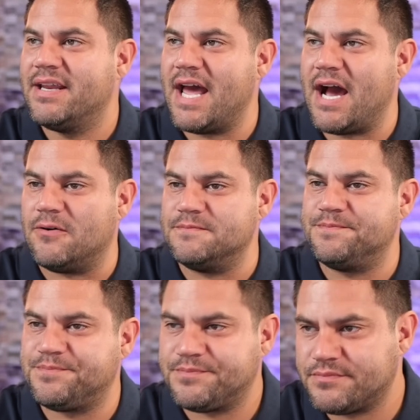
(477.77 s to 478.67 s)
Now,
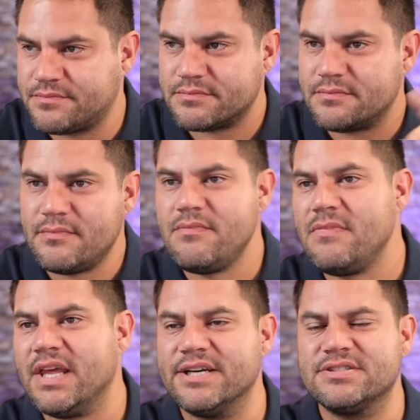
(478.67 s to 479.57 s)

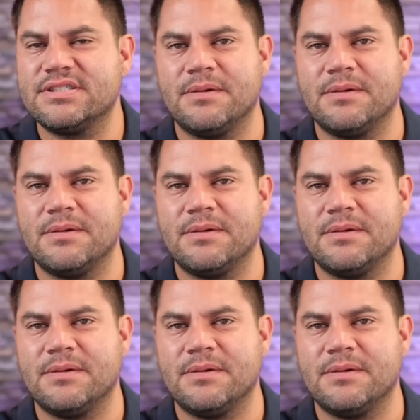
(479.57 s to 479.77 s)
Here's